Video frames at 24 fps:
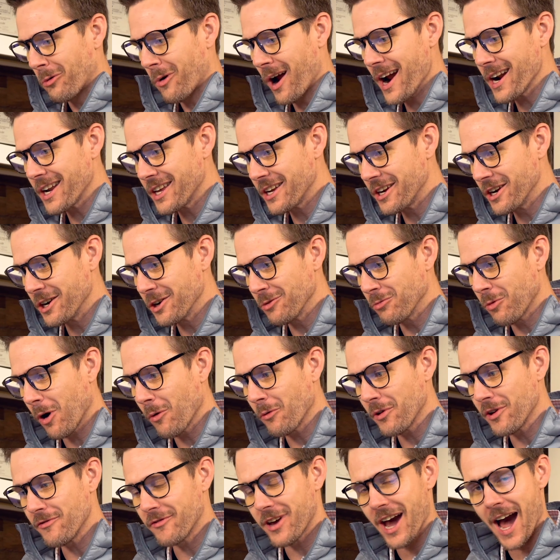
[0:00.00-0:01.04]
right here, what
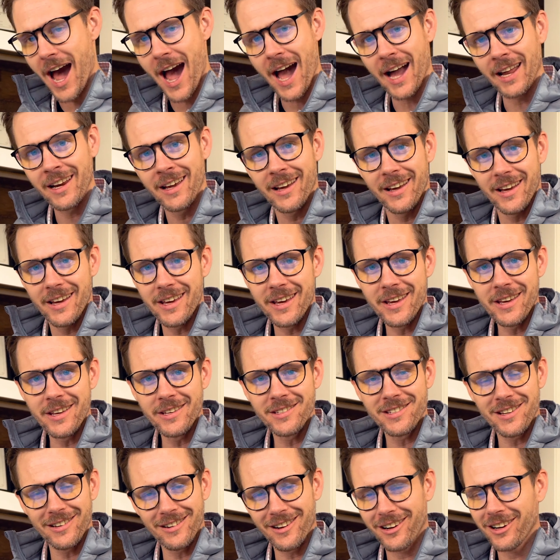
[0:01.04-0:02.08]
we've got
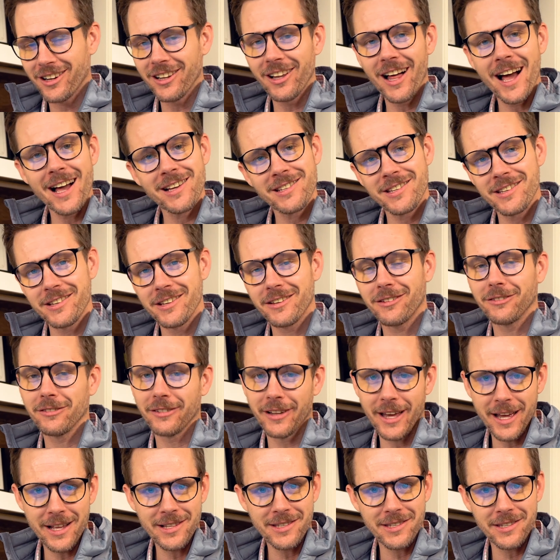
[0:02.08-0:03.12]
is a classic
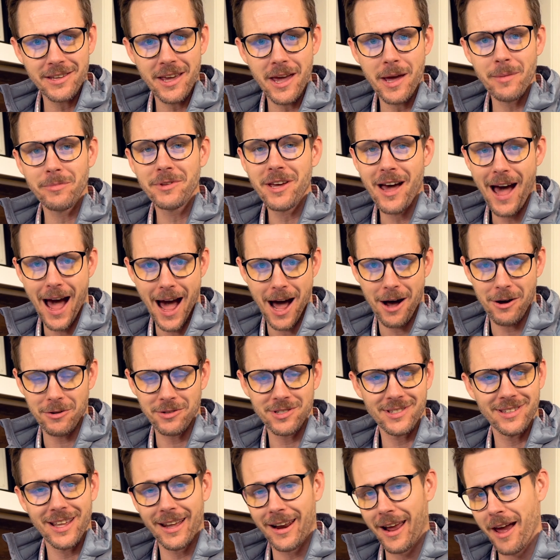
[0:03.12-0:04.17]
landscaped
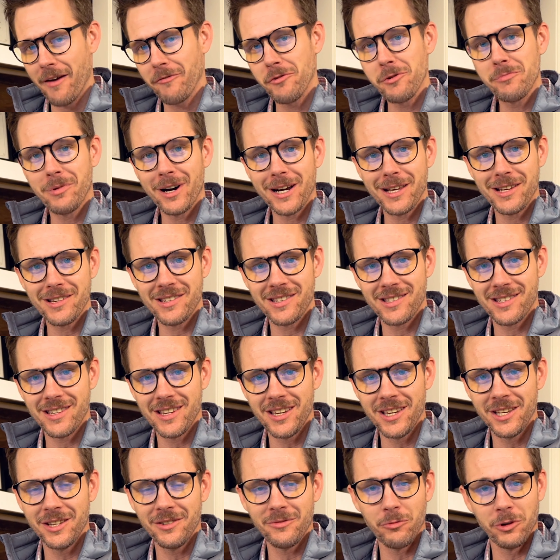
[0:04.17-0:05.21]
house that everybody has
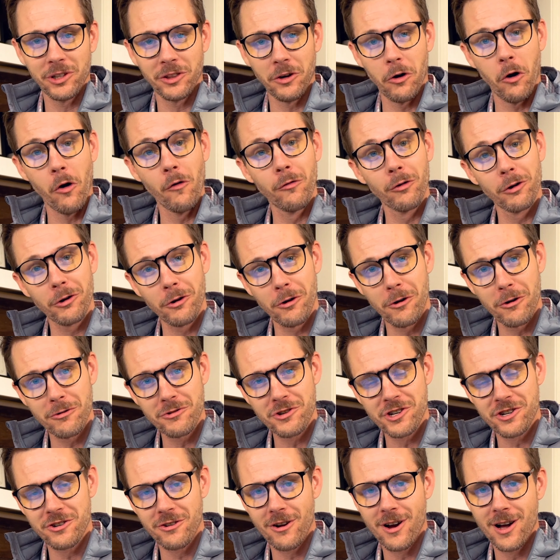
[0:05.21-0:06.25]
seen with overgrown
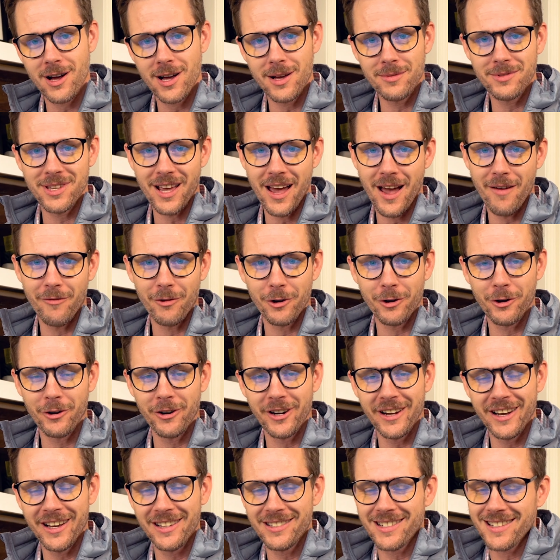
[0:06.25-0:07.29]
shrubs,
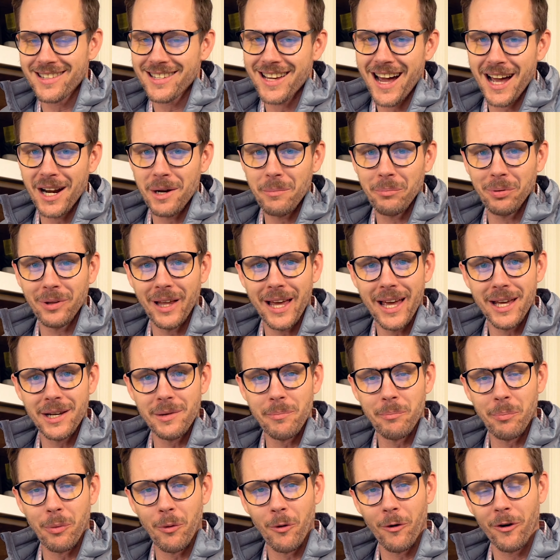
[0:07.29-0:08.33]
evergreens. It's kind of bland
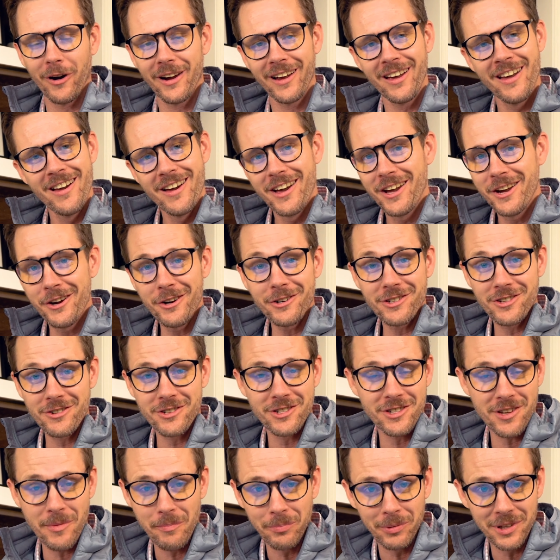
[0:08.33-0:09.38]
and boring. Here's our
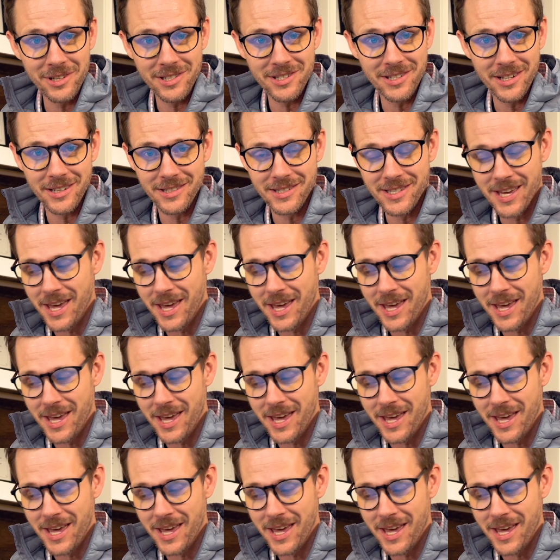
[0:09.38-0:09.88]
simplistic